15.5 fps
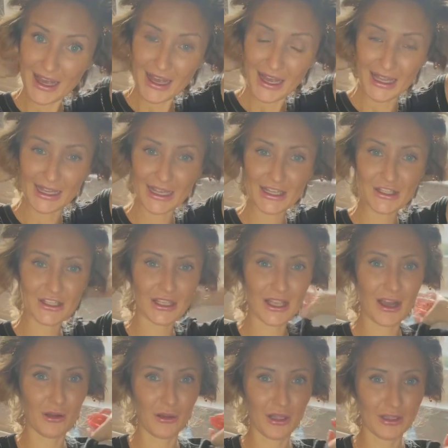occasionally
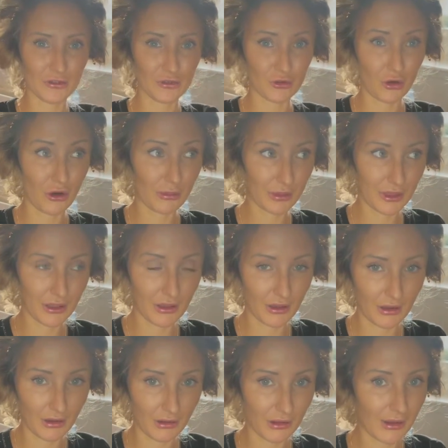I'll like drop a
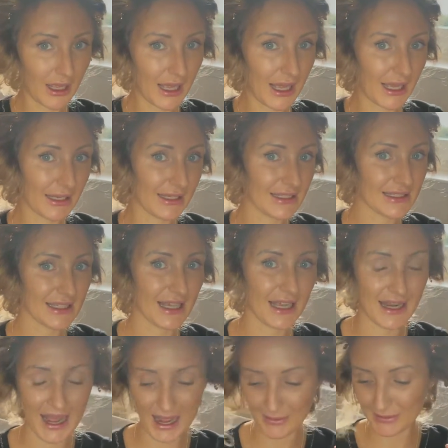curl and it's an
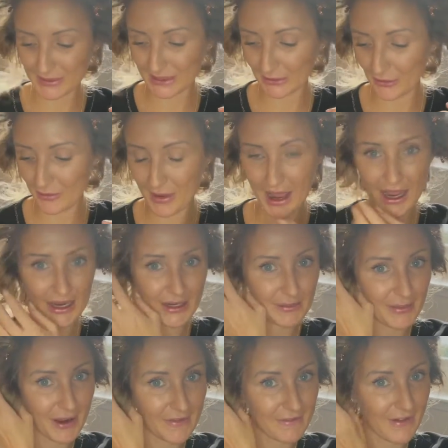absolute pain,
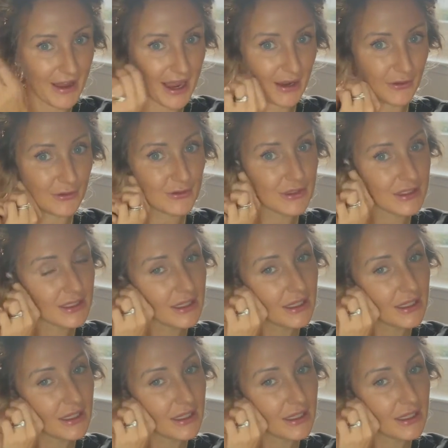but I found